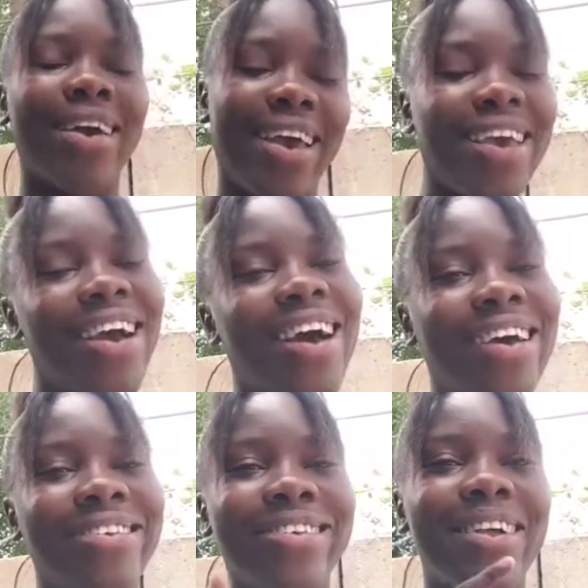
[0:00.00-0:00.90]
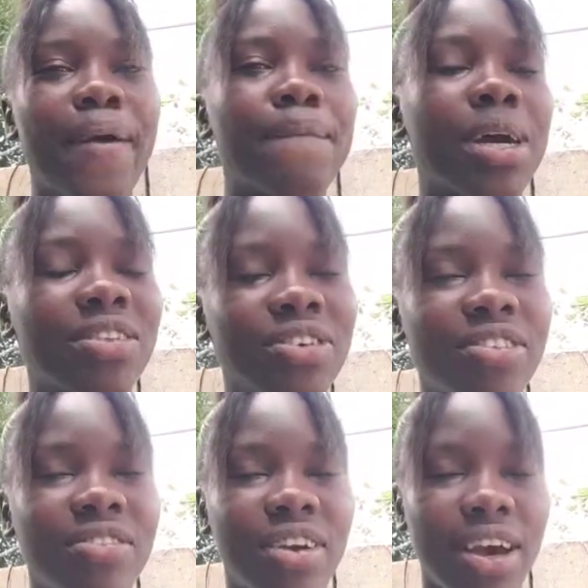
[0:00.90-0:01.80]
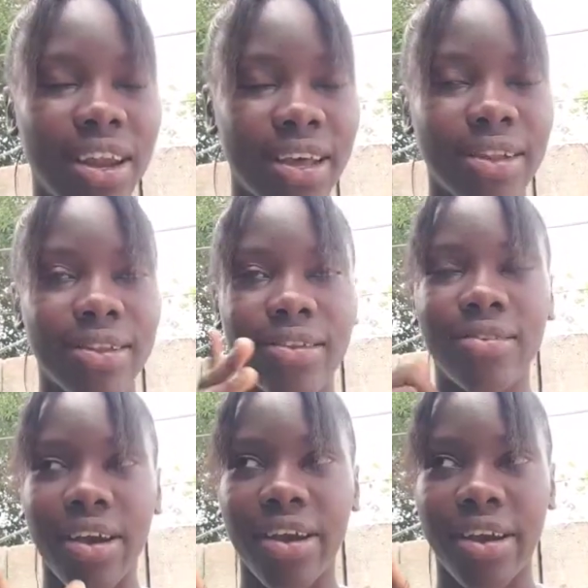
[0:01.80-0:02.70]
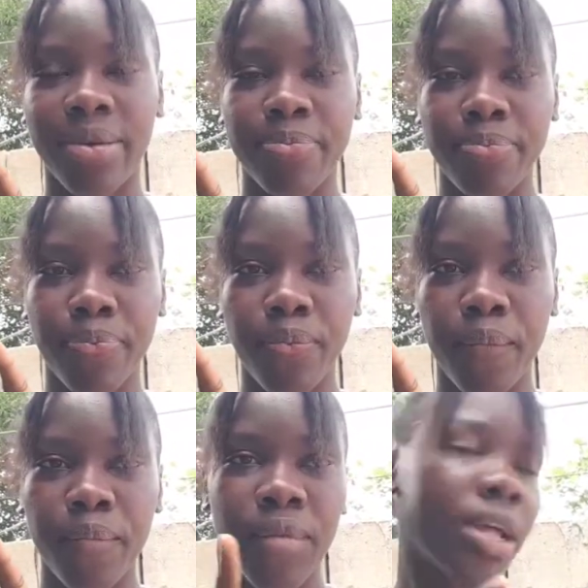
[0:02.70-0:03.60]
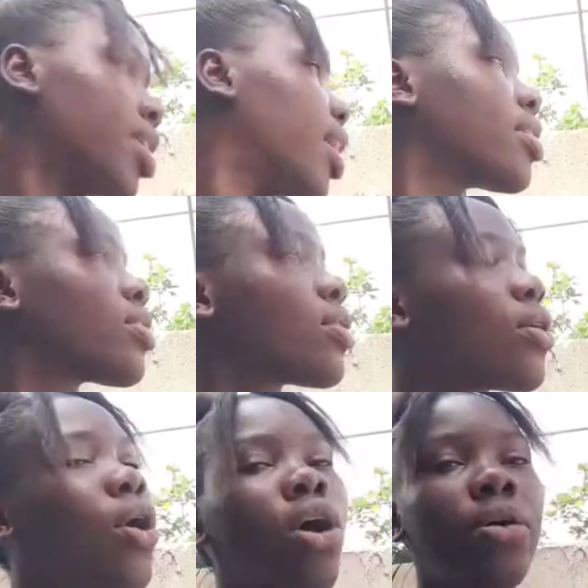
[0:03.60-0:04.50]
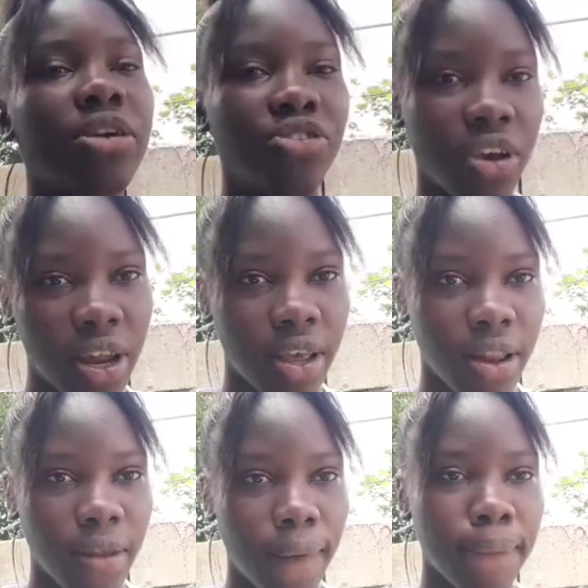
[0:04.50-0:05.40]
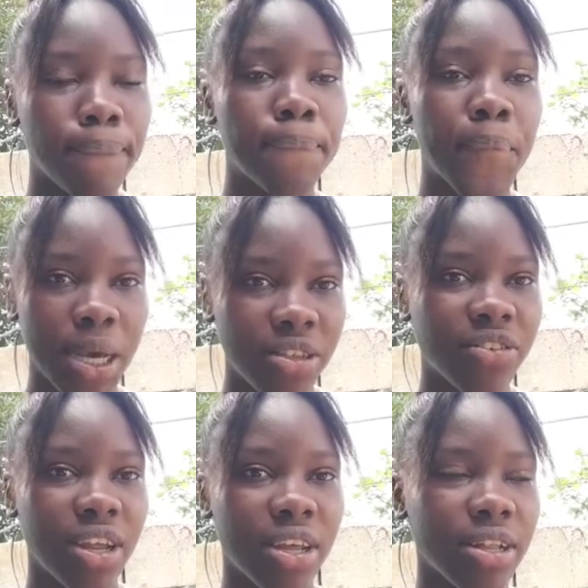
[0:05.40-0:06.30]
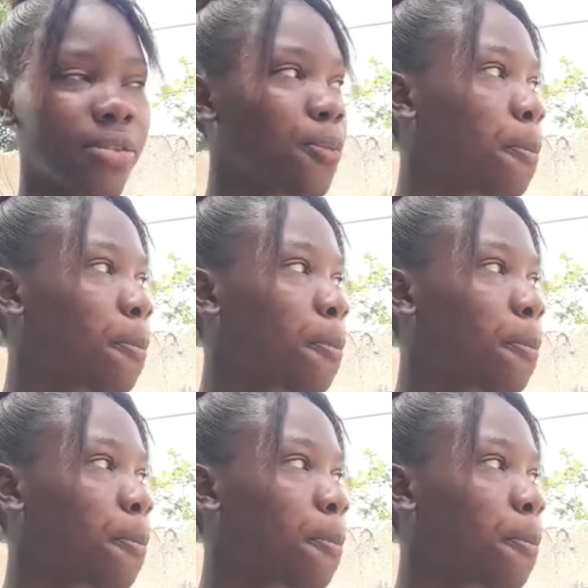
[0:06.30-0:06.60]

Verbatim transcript: Hey guys, welcome back to our channel. Sorry, not our channel, my channel.